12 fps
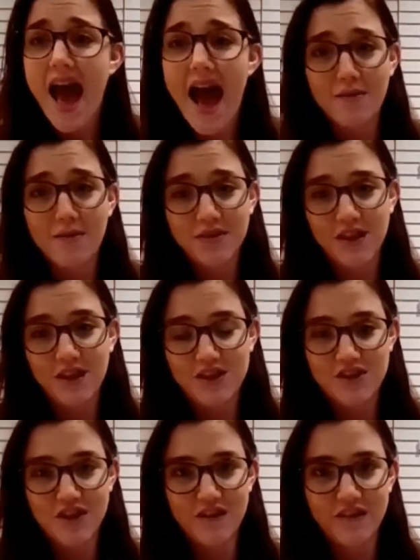absolutely
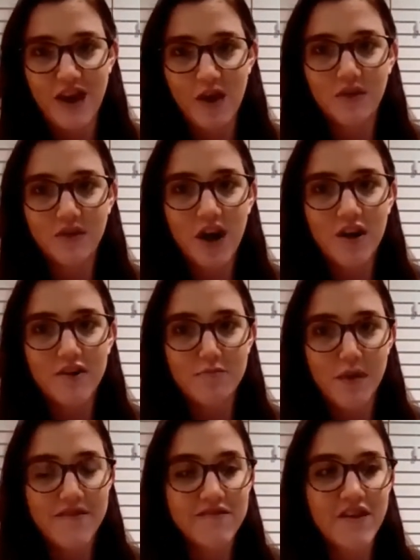chuffed. That was kind of
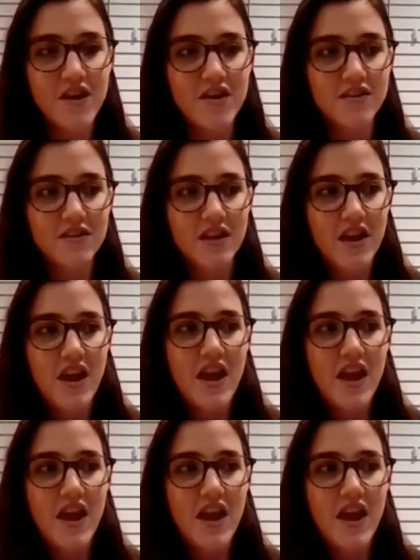my first